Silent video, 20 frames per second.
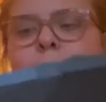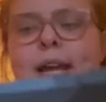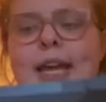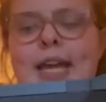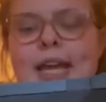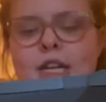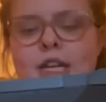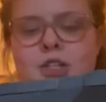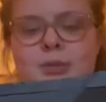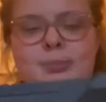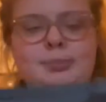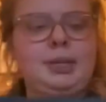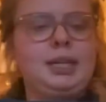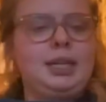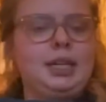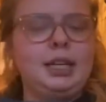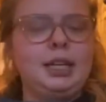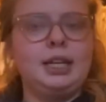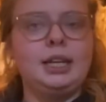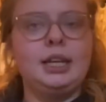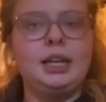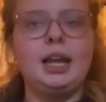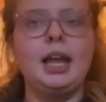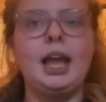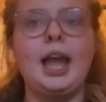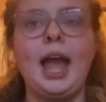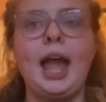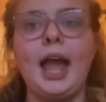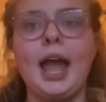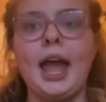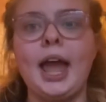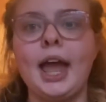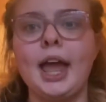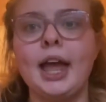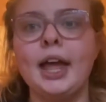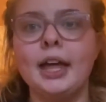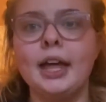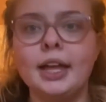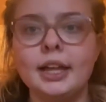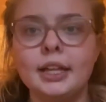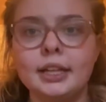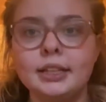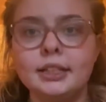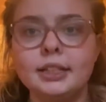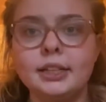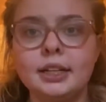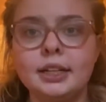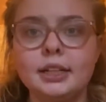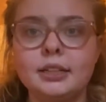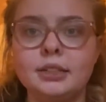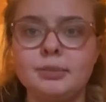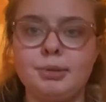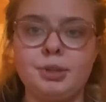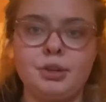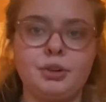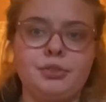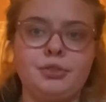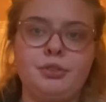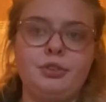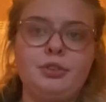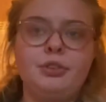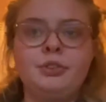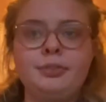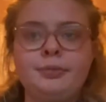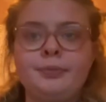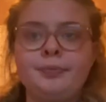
HP and it's beautiful.